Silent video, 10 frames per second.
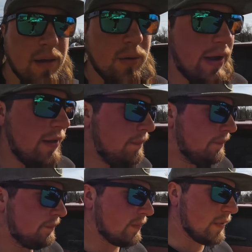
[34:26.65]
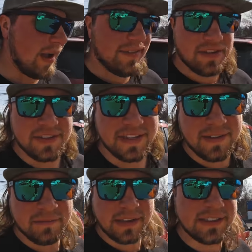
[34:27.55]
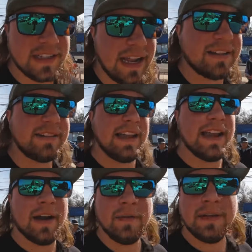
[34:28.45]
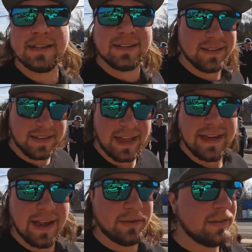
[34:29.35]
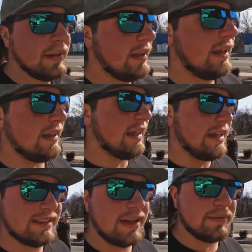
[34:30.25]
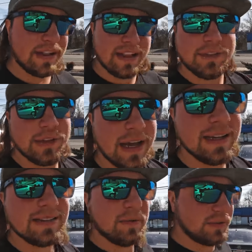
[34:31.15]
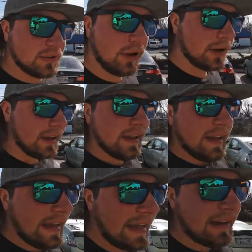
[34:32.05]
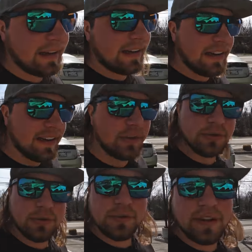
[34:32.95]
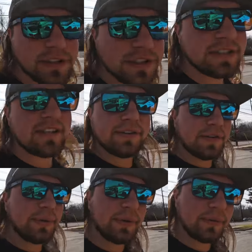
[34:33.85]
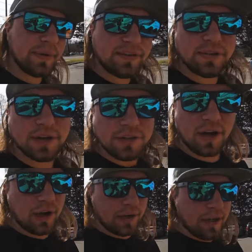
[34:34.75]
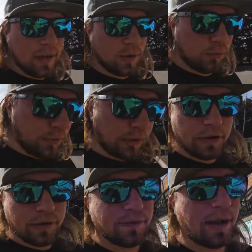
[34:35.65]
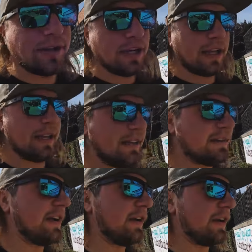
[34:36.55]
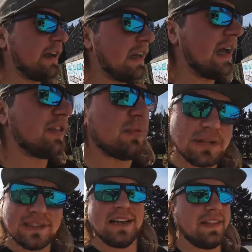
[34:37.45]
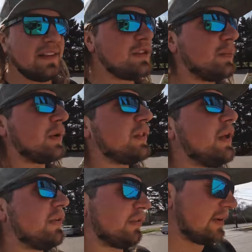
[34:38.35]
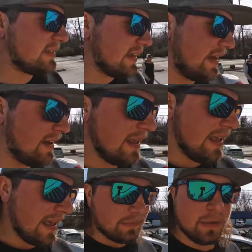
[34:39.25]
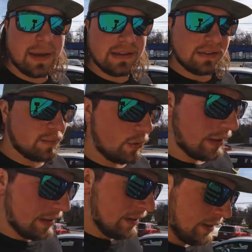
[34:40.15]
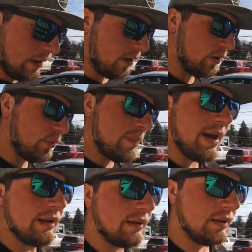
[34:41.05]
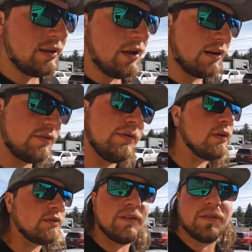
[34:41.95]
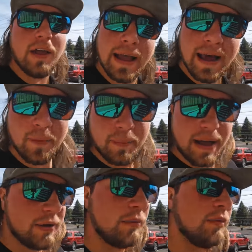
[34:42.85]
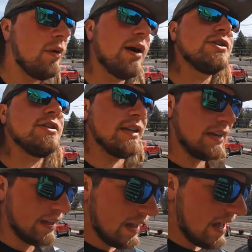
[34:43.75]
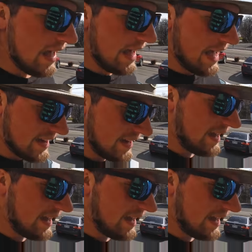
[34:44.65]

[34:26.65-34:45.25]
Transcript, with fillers: Well, obviously it's the next day now it's light out and last night when i left you guys it was dark and i did a little due diligence and i started doing a little research on really good fried chicken in this area and there wasn't anything super close so i decided heck we'll wait till the morning on our way back to knoxville to fly out back home to washington and